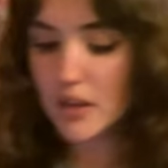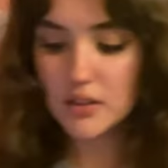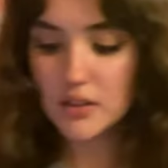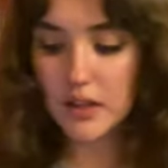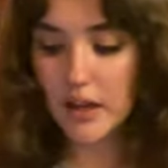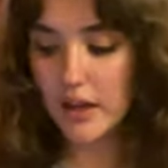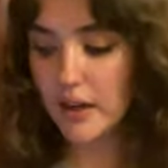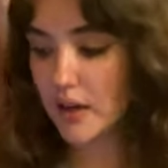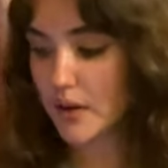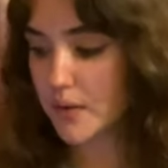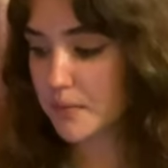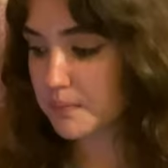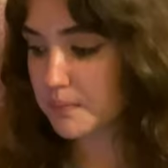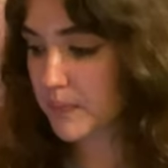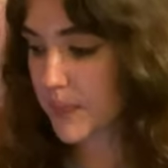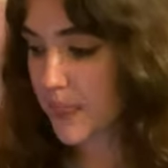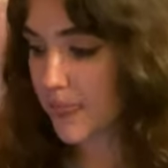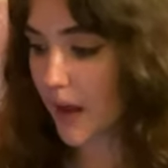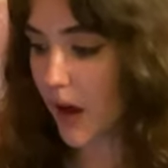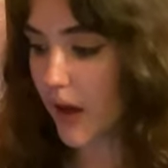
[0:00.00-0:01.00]
like,
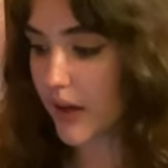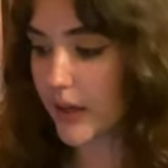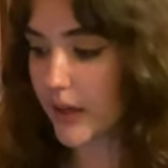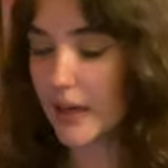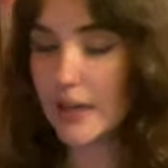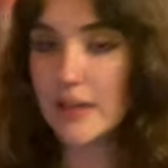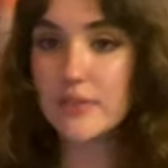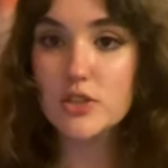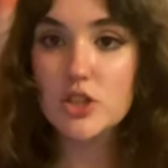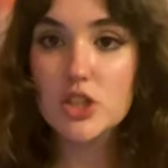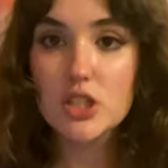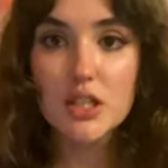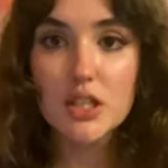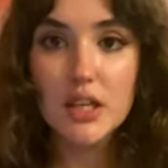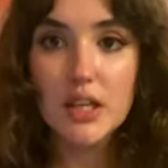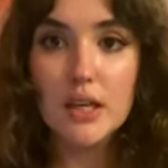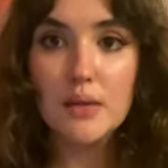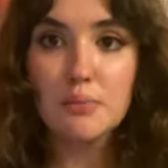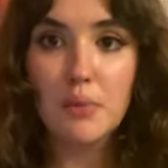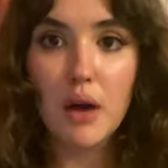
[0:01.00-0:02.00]
I can't even just
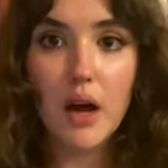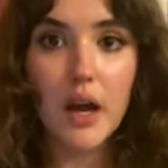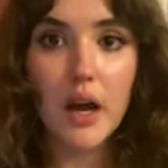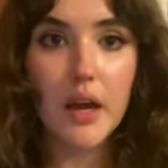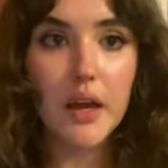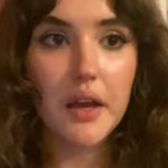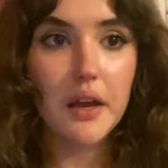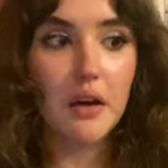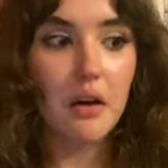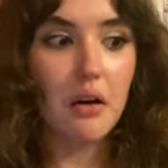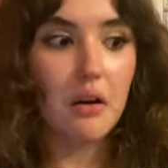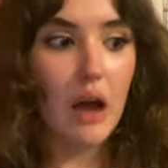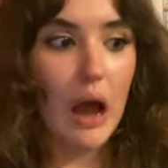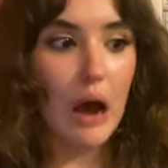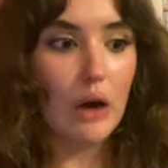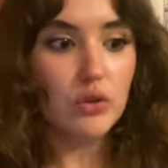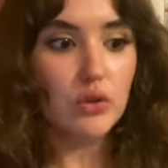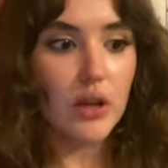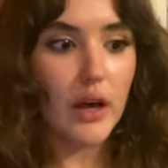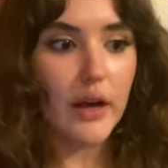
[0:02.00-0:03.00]
keep my
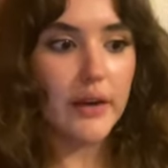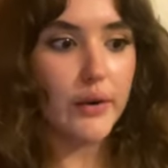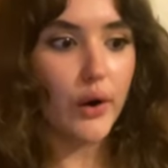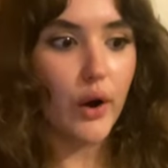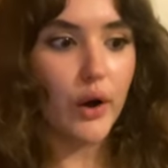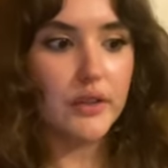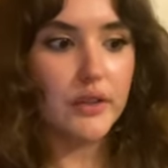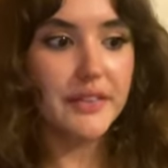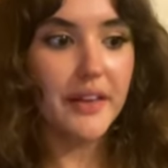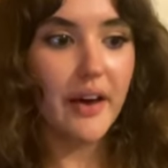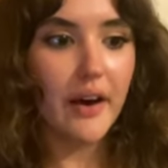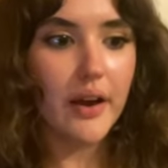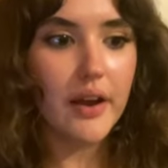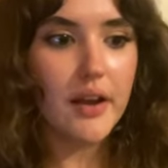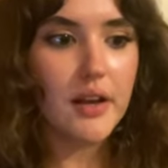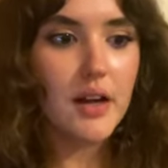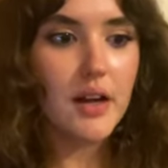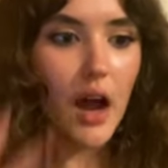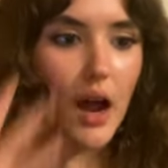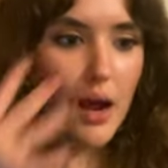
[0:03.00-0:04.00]
outline
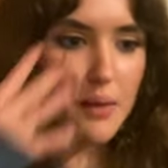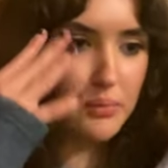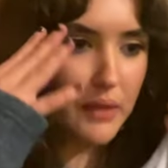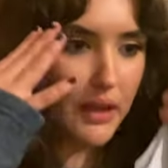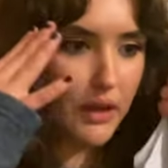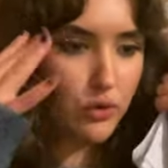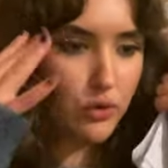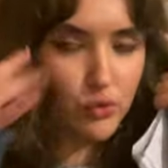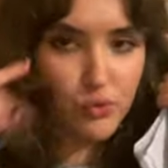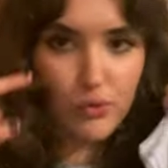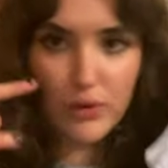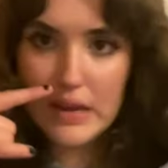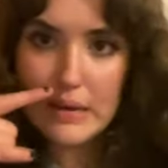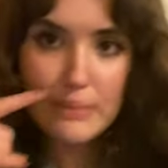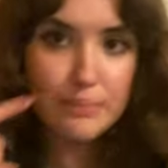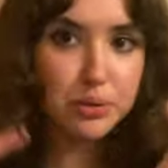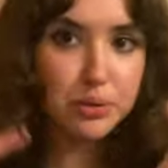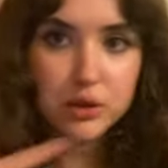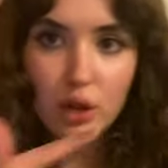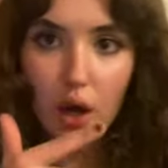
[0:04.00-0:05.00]
online. I'm, like,
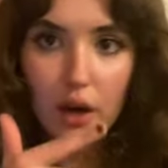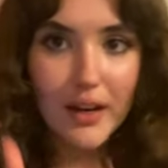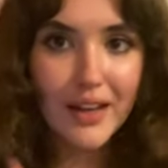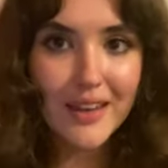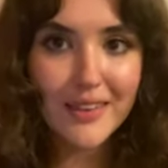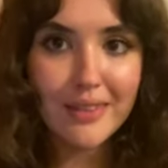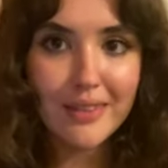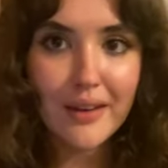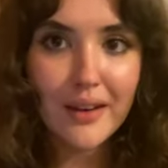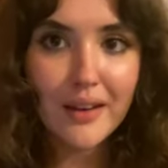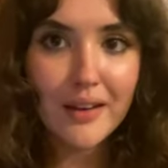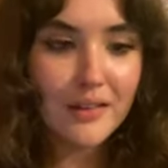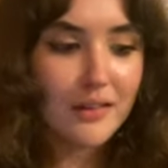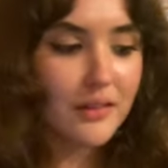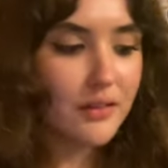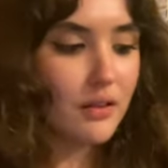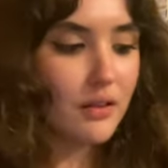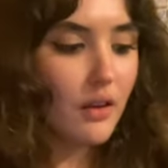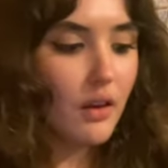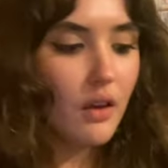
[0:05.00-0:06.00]
replotting
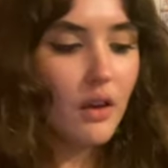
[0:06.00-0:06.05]
things.